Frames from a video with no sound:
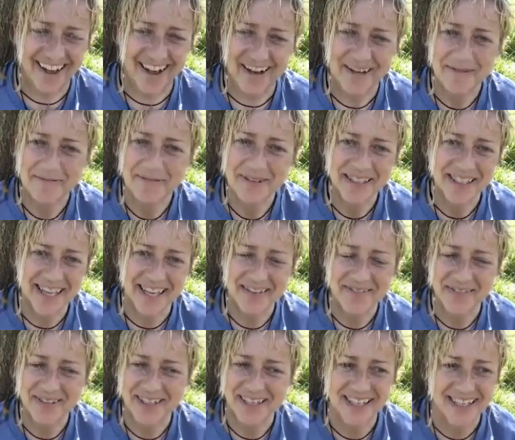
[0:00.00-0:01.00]
I was
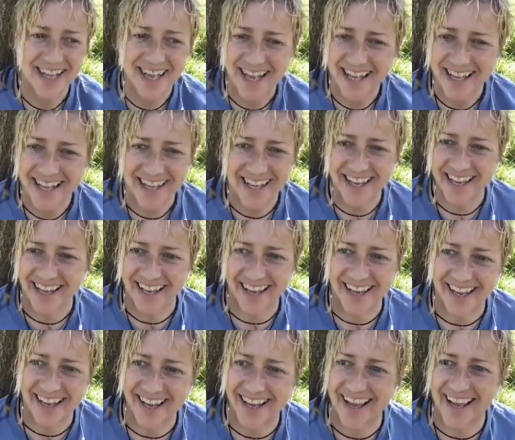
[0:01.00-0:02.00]
given
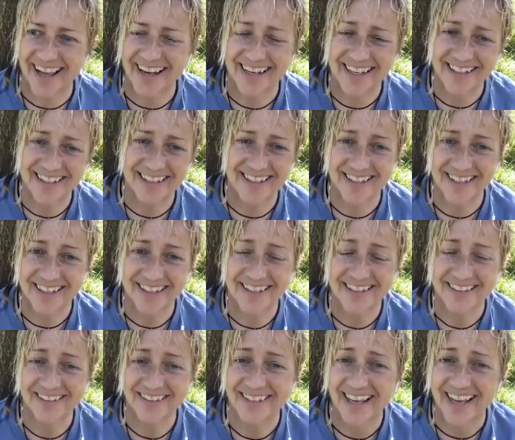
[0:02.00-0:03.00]
an
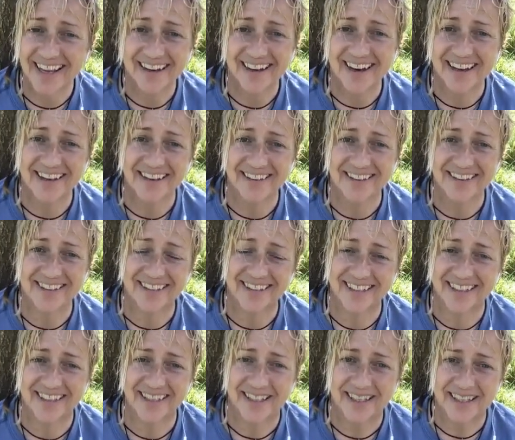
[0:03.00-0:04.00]
internal download
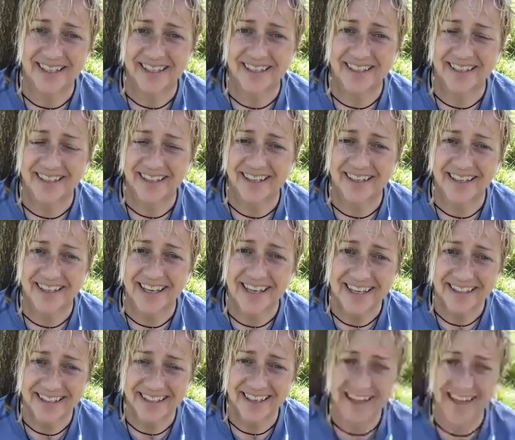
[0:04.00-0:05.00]

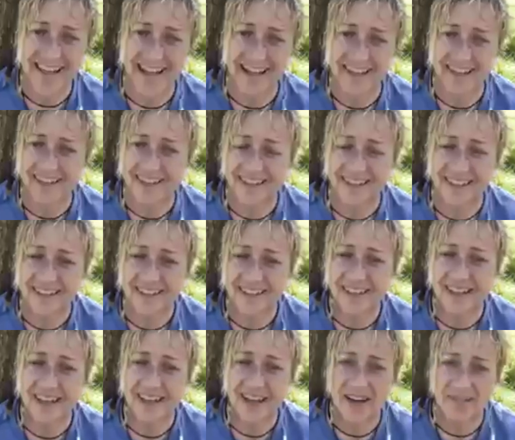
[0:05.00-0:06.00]
years ago
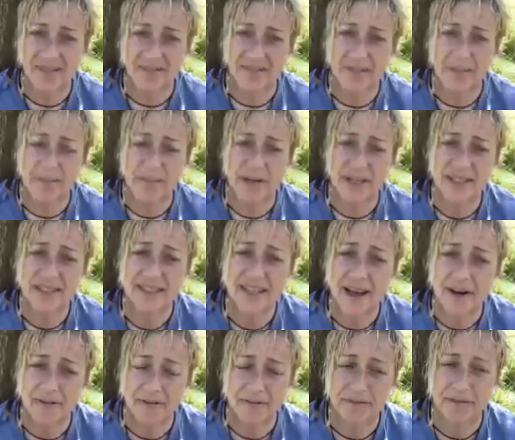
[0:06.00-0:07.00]
to love
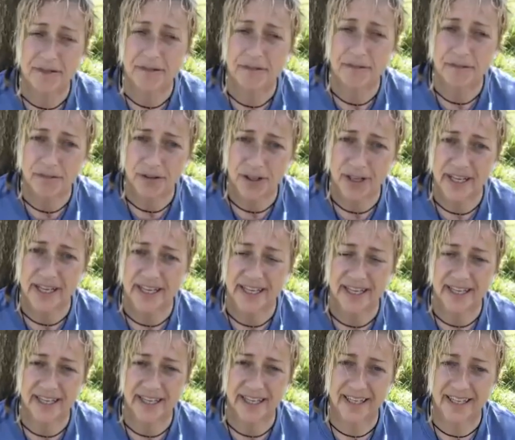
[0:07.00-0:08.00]
myself fully.
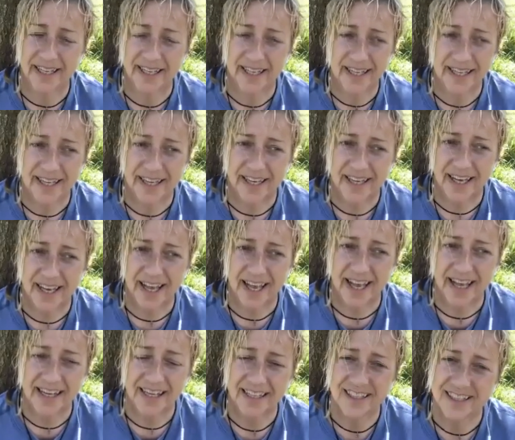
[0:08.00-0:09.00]

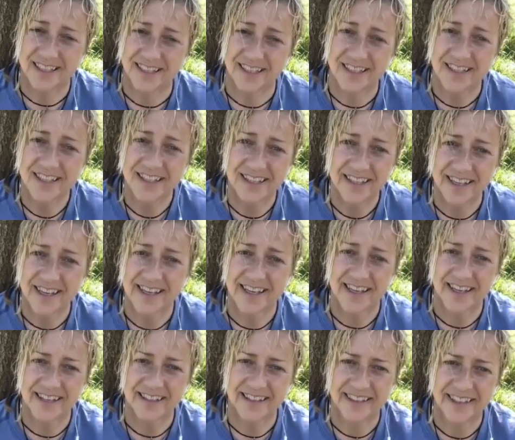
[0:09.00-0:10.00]
And as soon as I
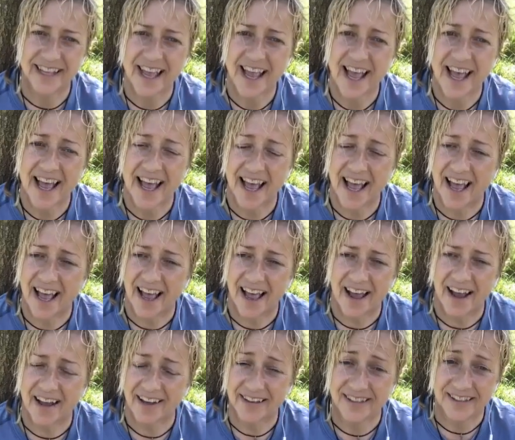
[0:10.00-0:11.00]
heard that,
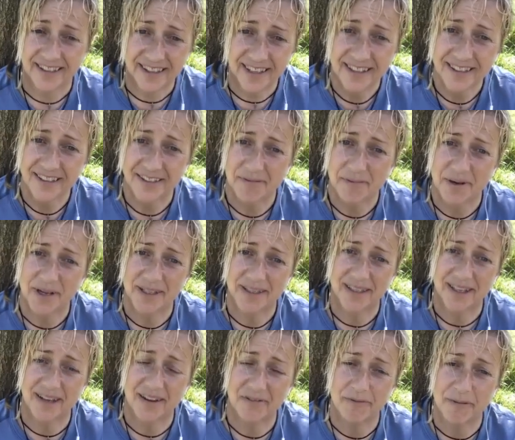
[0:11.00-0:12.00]
I said to
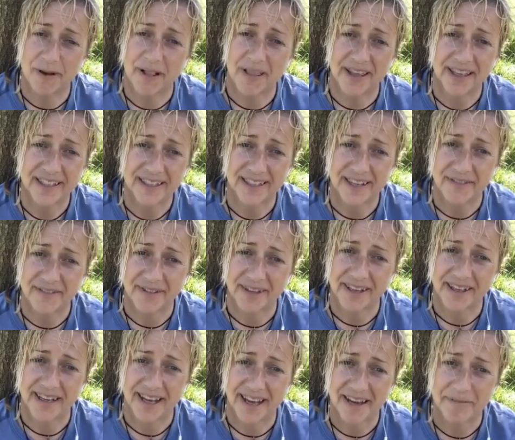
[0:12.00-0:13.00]
myself, well, that's never
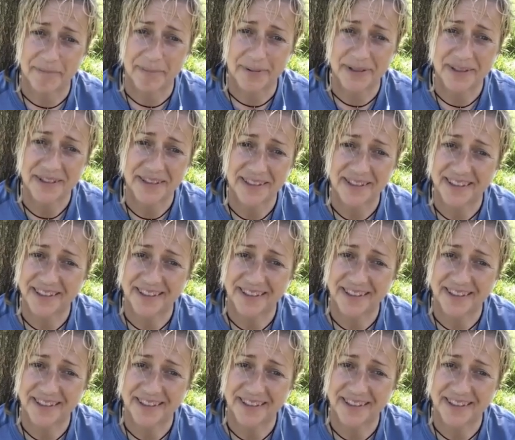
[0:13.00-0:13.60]
going to happen.